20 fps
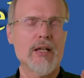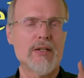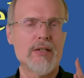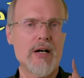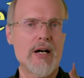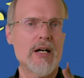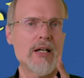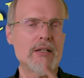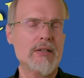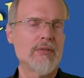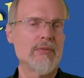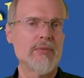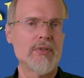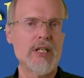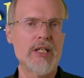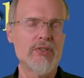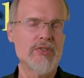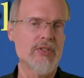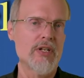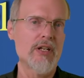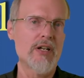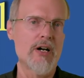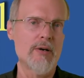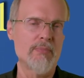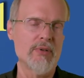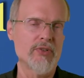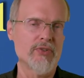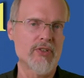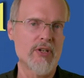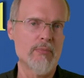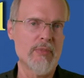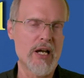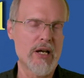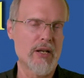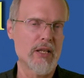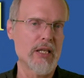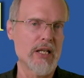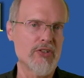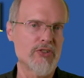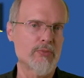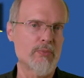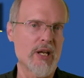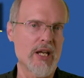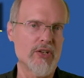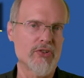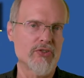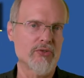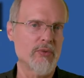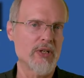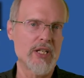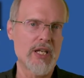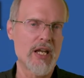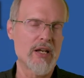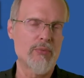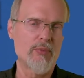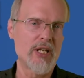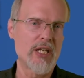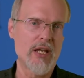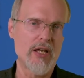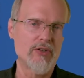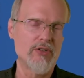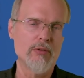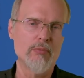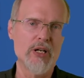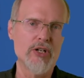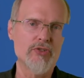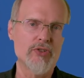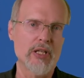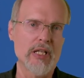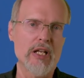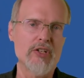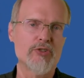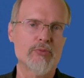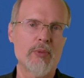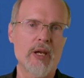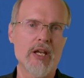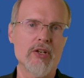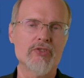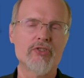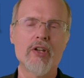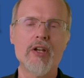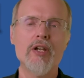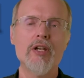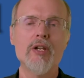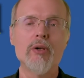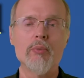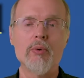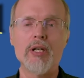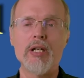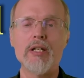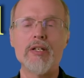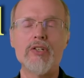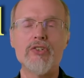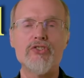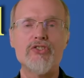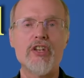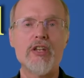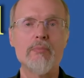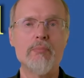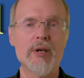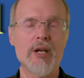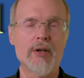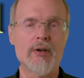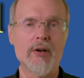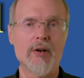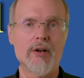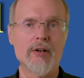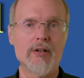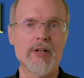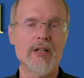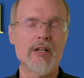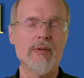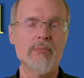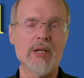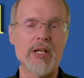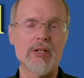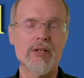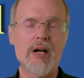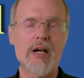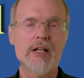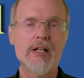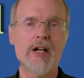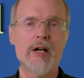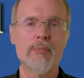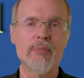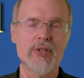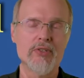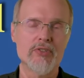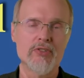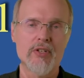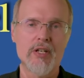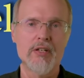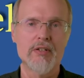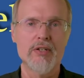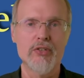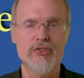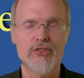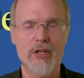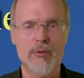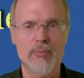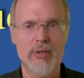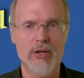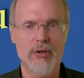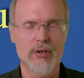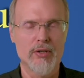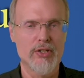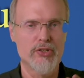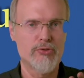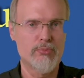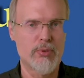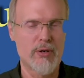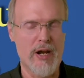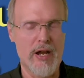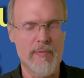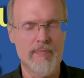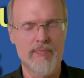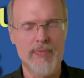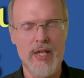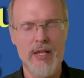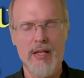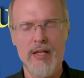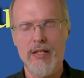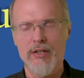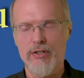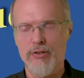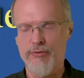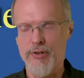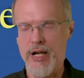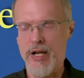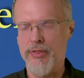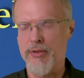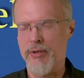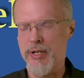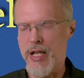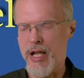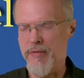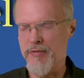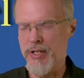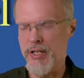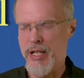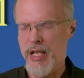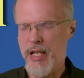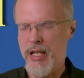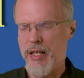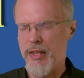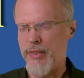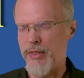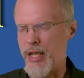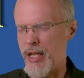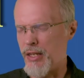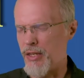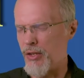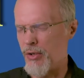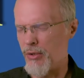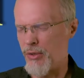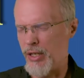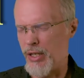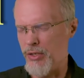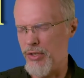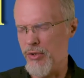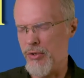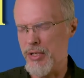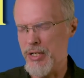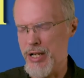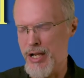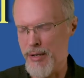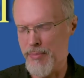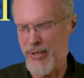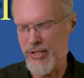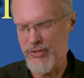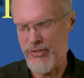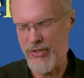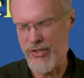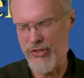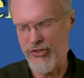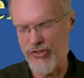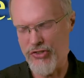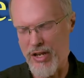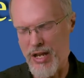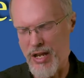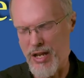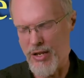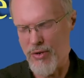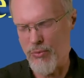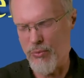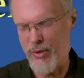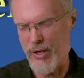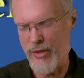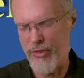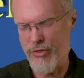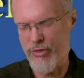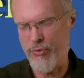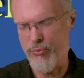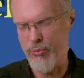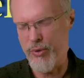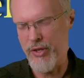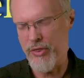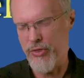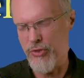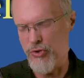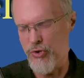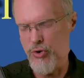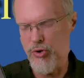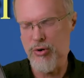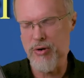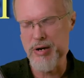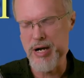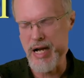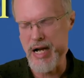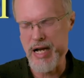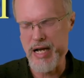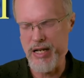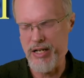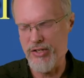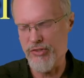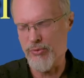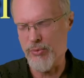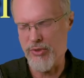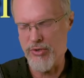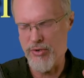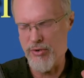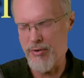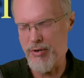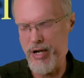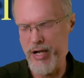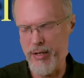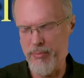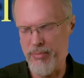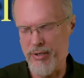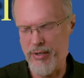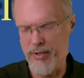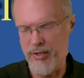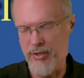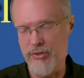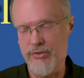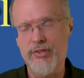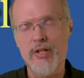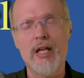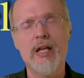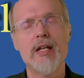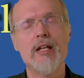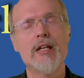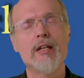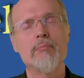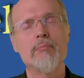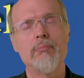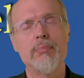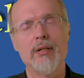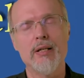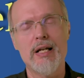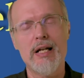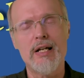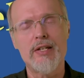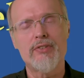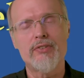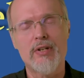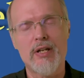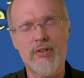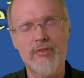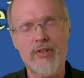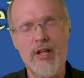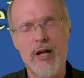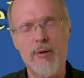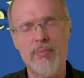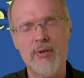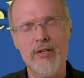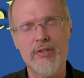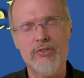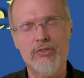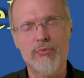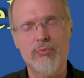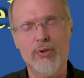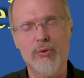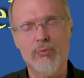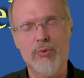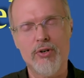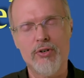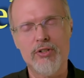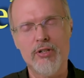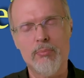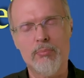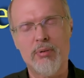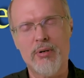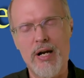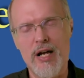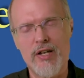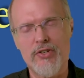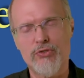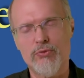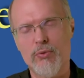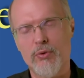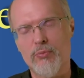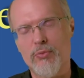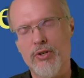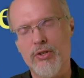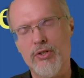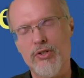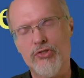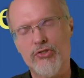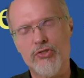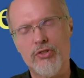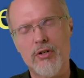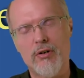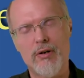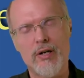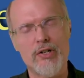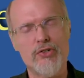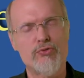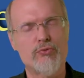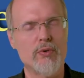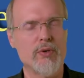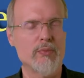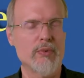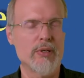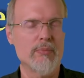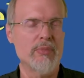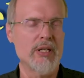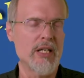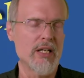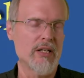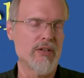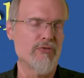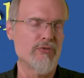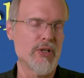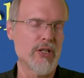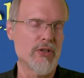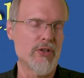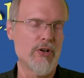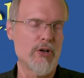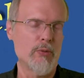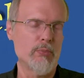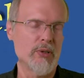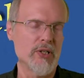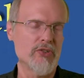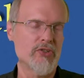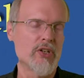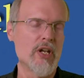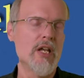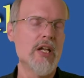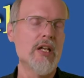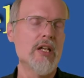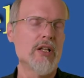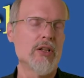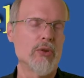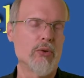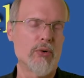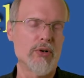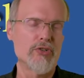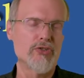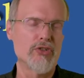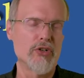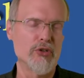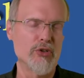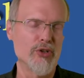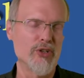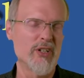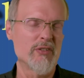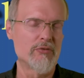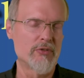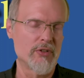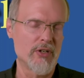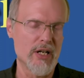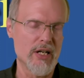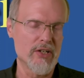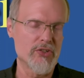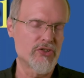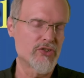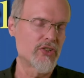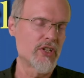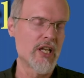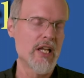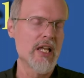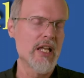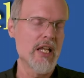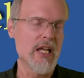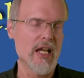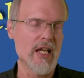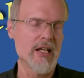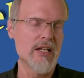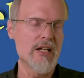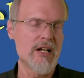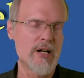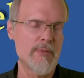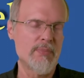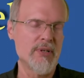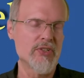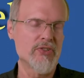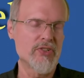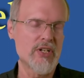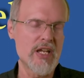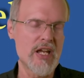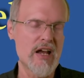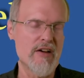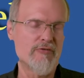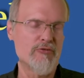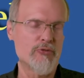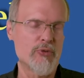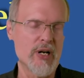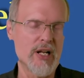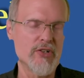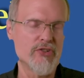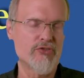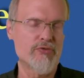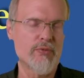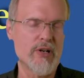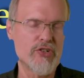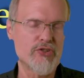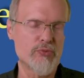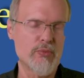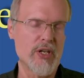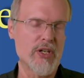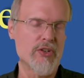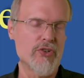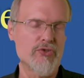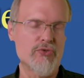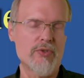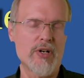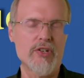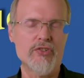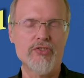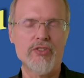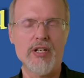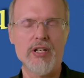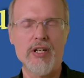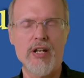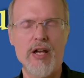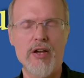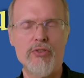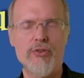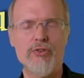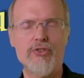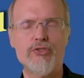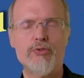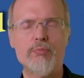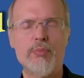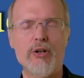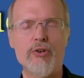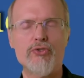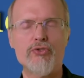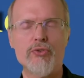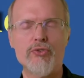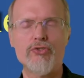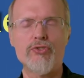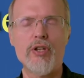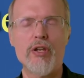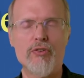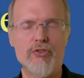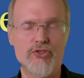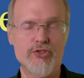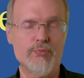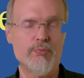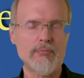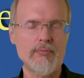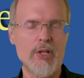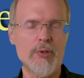God needs to help us come out of that space. We can't do much in that space. We need to see bigger. May God help us to see bigger. Let's pray. Dear Father in heaven, thank you that you can help us to see with your eyes, with your eyeballs. Bless us, help us when we're depressed, when we're discouraged, when we begin to feel hopeless. Lord, deliver us and help us to have friends we can trust in, other spiritual seekers,